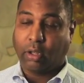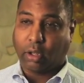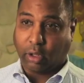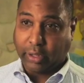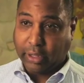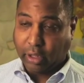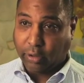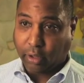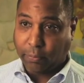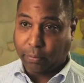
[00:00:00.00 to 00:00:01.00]
cleaning of the
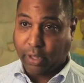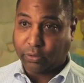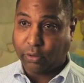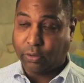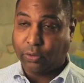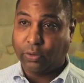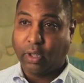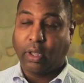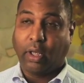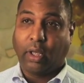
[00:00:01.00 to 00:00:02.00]
compressors,
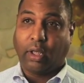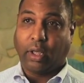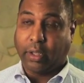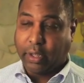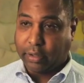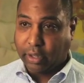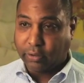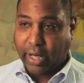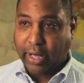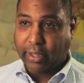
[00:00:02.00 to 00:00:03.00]
and things of
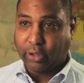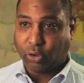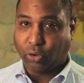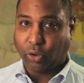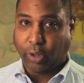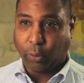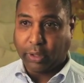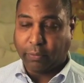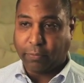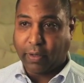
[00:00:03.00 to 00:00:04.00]
that nature, so that we
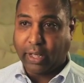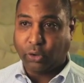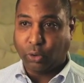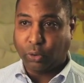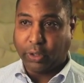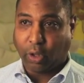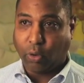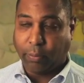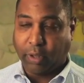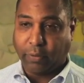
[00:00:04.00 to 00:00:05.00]
can fine tune the
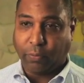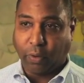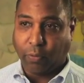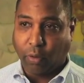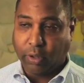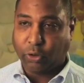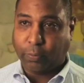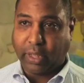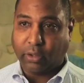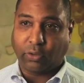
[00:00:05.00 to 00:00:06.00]
equipment. If one
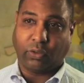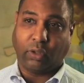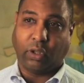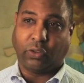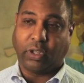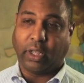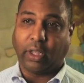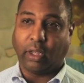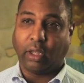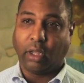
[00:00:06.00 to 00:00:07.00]
space is
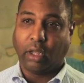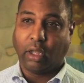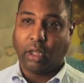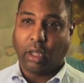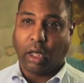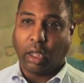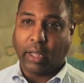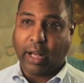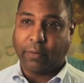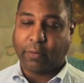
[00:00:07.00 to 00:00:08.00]
getting a
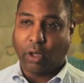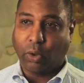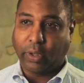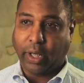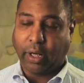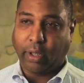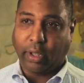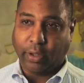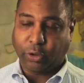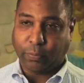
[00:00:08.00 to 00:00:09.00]
lot of cold air and
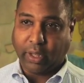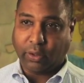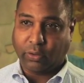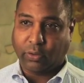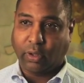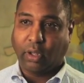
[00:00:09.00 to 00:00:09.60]
another space